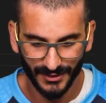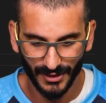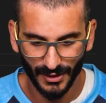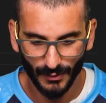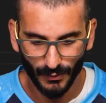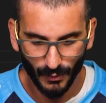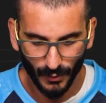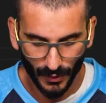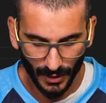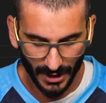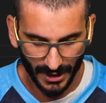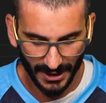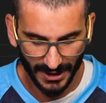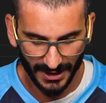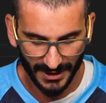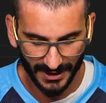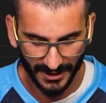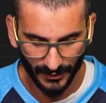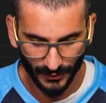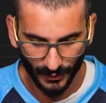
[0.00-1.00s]
So why
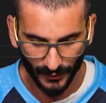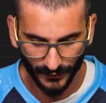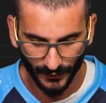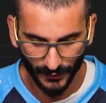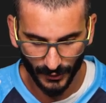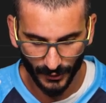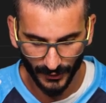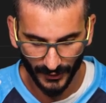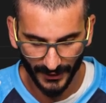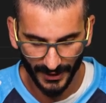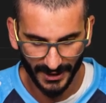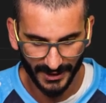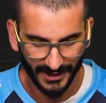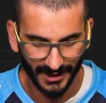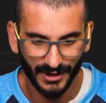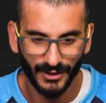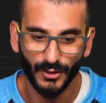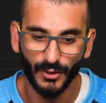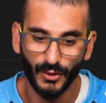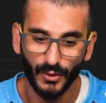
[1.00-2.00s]
is the author not there? Did
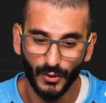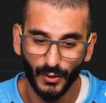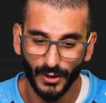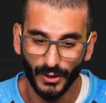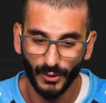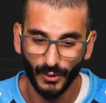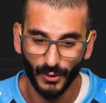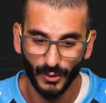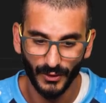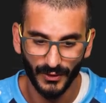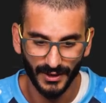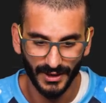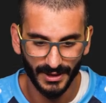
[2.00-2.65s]
I not call it author?